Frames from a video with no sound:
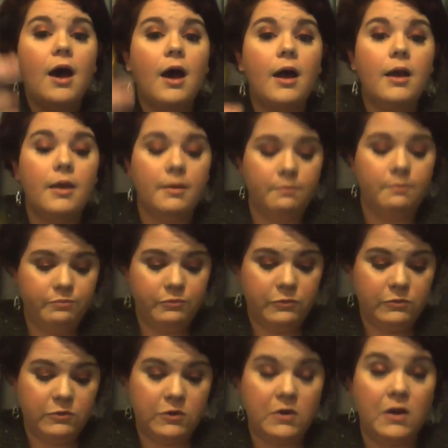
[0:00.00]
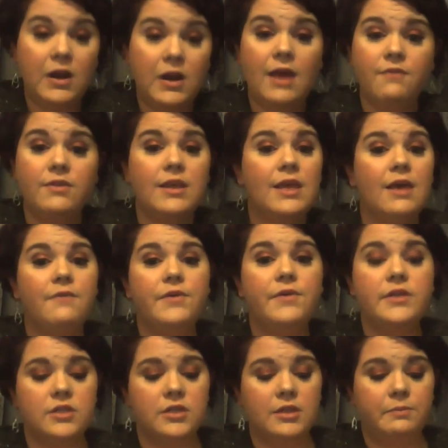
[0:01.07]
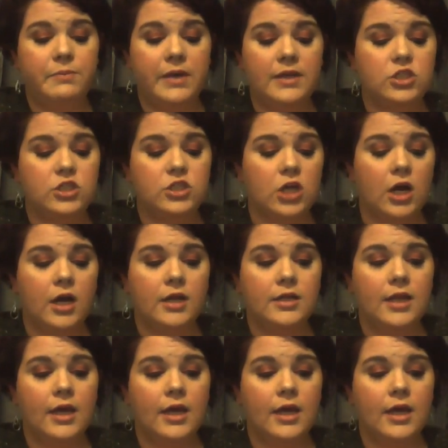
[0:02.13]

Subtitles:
I'm gonna have to give it to the Big Shot.